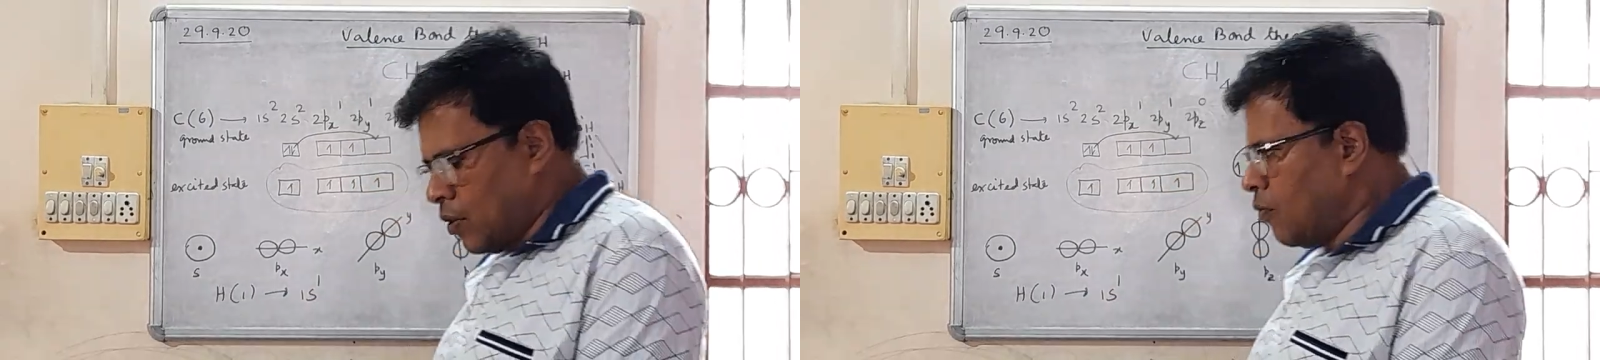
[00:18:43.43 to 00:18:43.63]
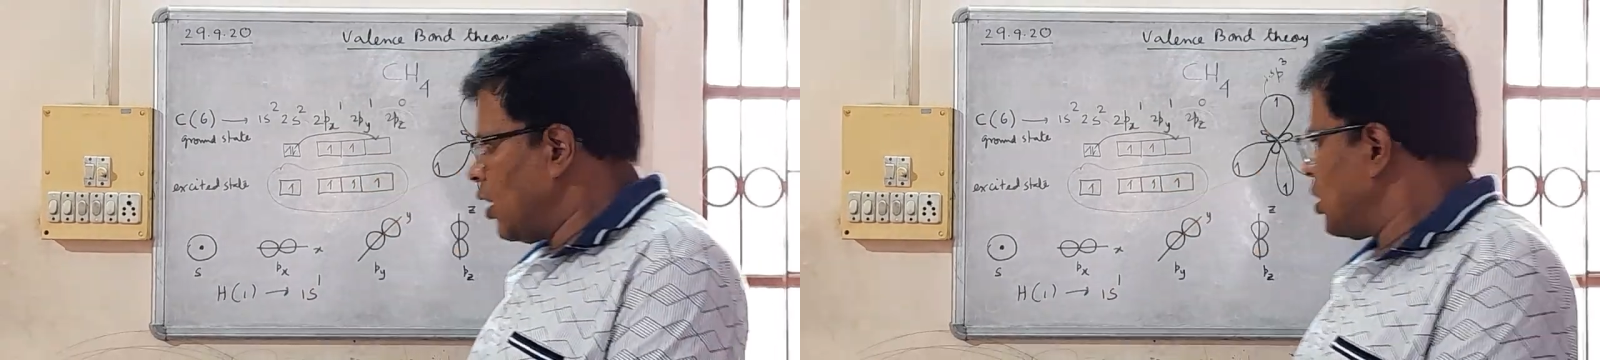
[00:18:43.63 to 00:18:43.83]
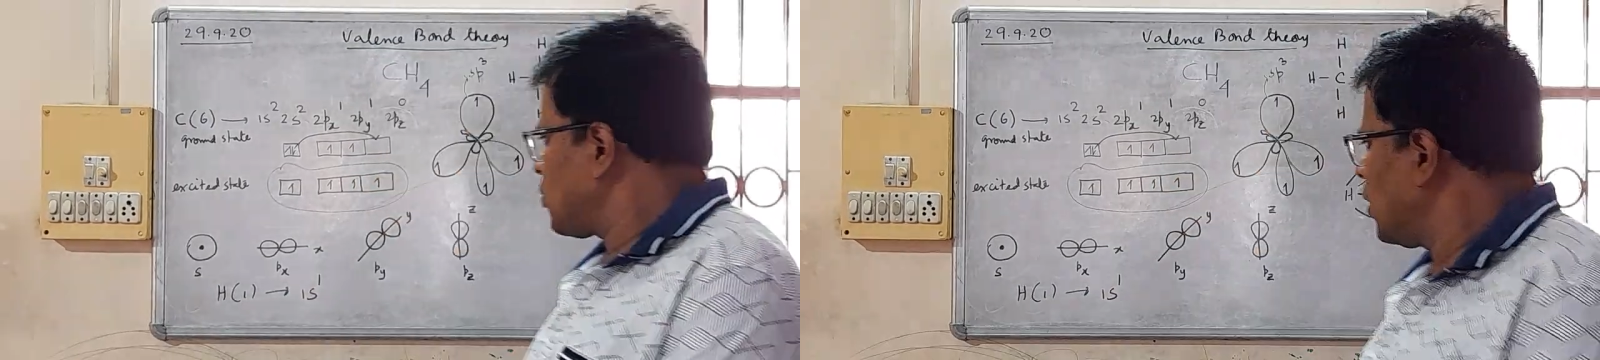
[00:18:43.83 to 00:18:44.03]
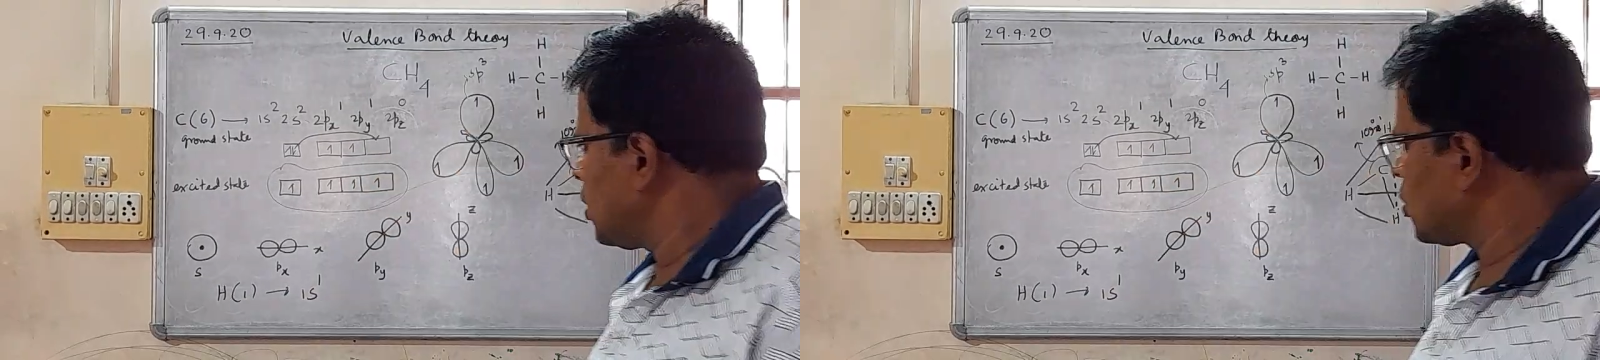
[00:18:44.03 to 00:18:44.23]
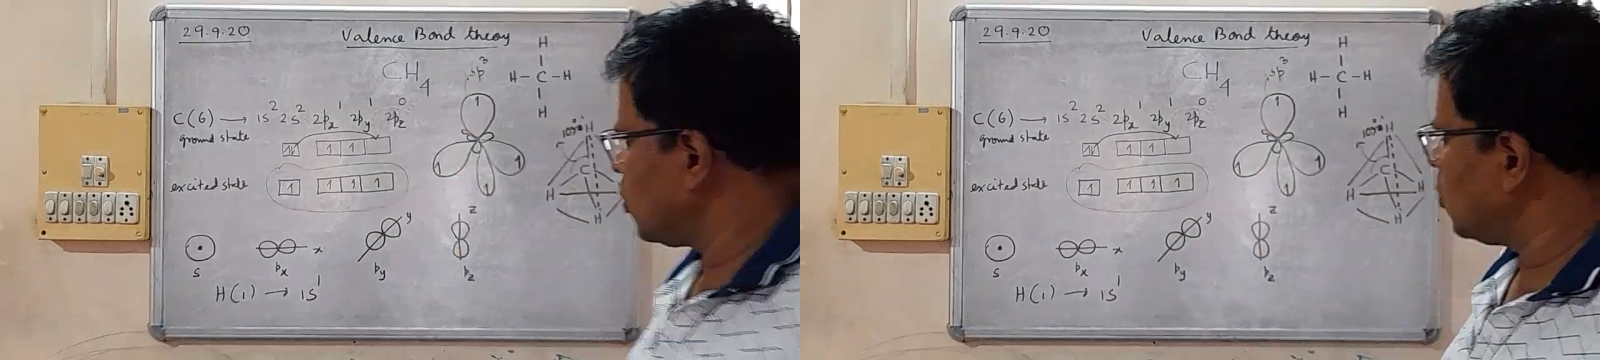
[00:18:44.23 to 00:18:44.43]
1s1.
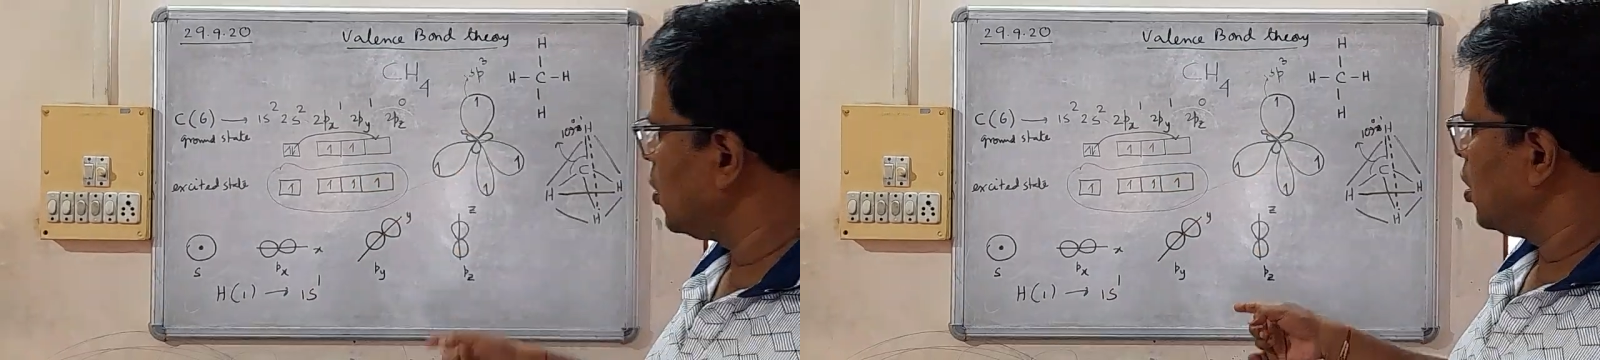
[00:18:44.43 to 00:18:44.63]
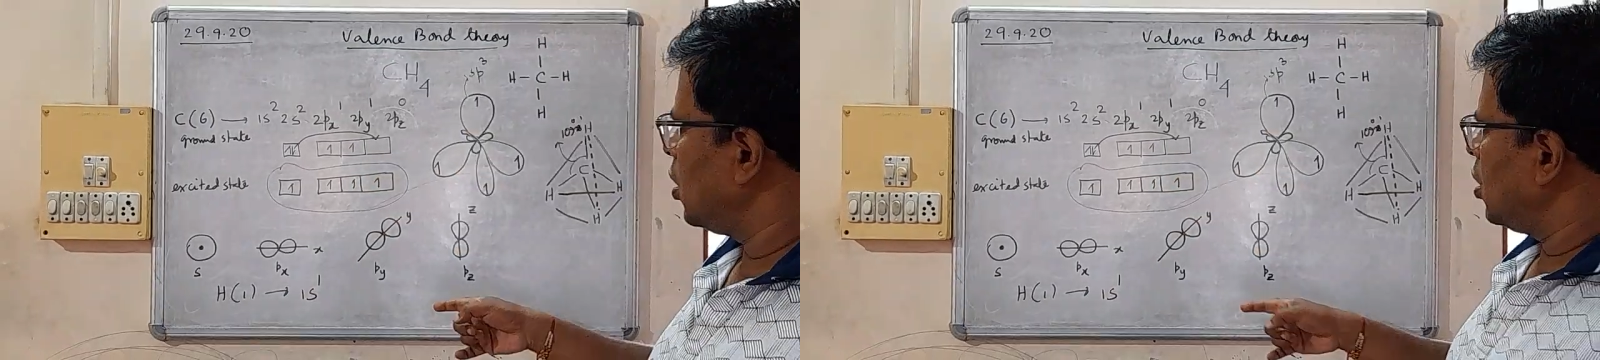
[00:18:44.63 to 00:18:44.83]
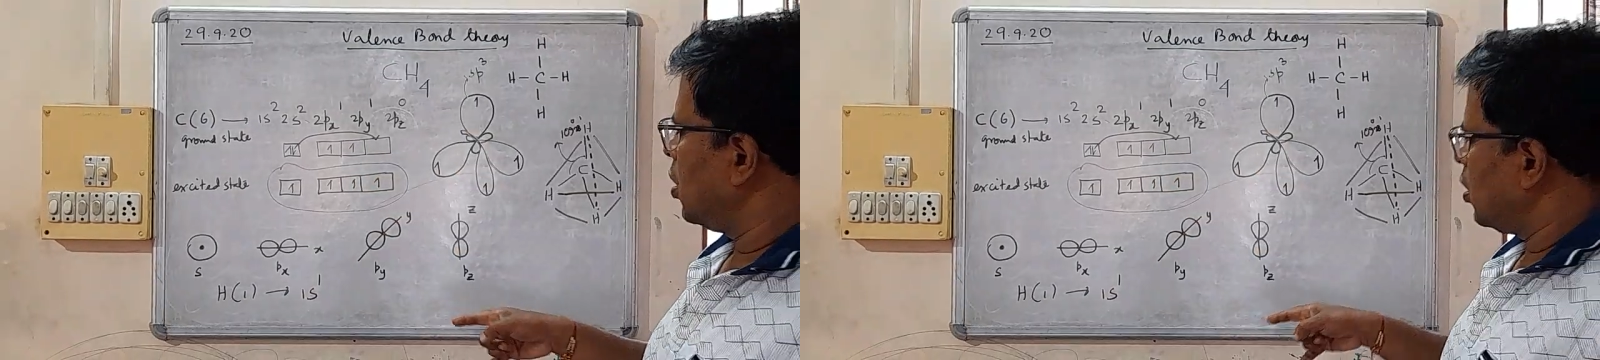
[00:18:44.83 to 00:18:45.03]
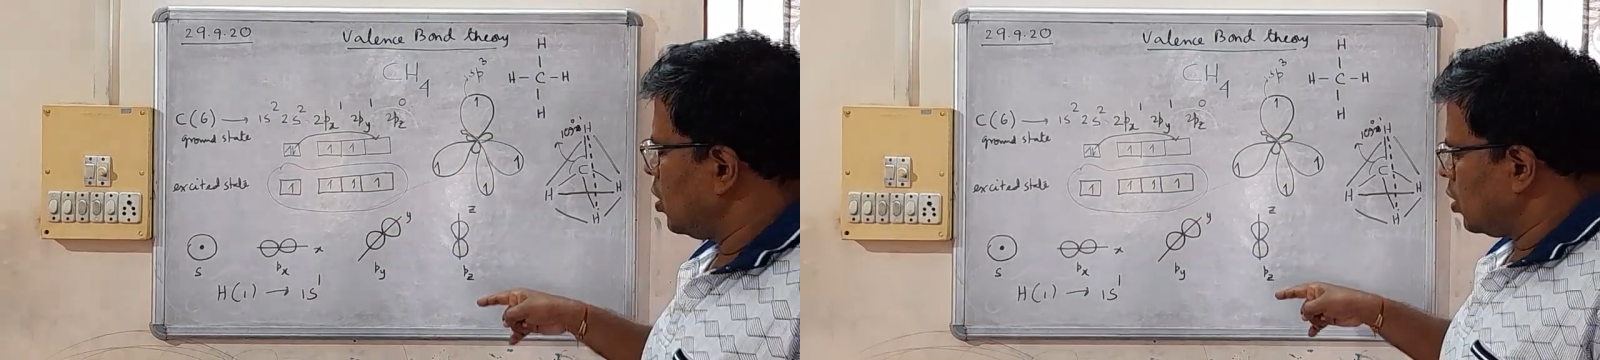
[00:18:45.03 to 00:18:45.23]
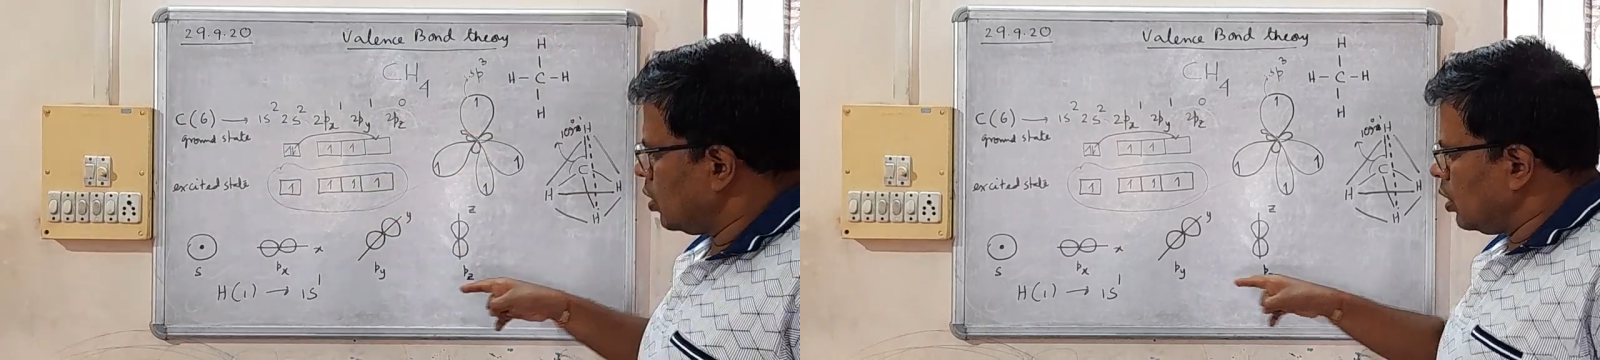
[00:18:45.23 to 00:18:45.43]
So
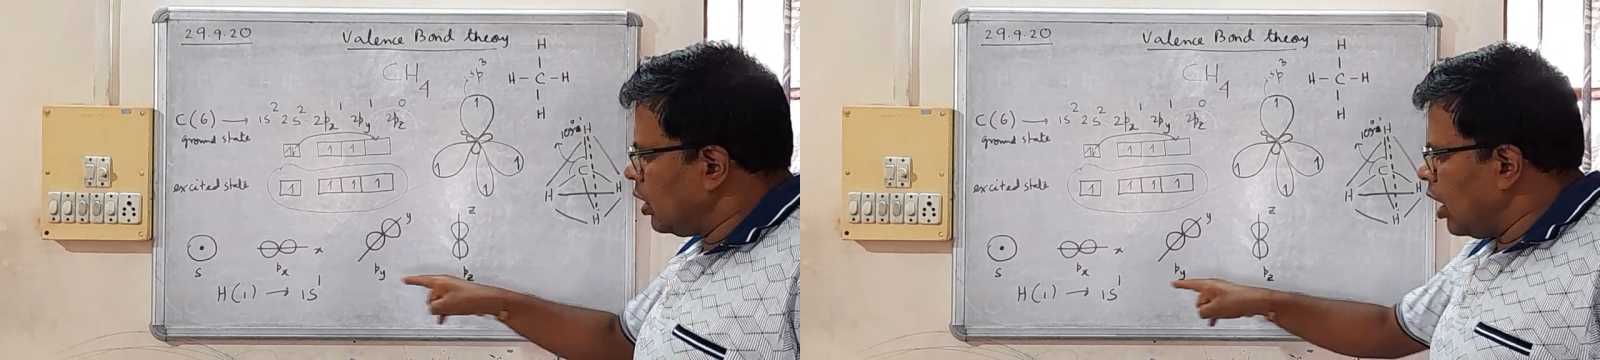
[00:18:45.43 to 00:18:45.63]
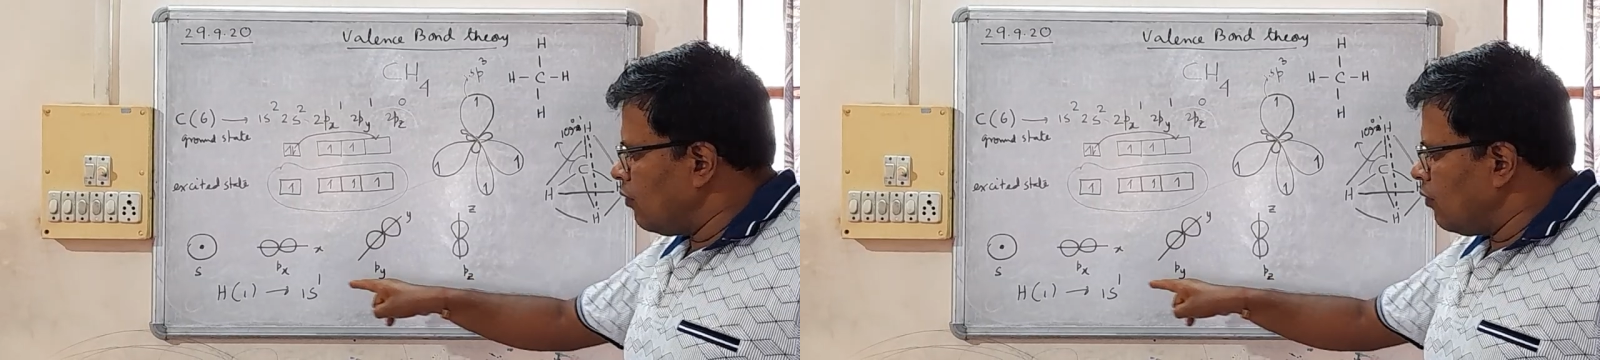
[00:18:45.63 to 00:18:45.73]
they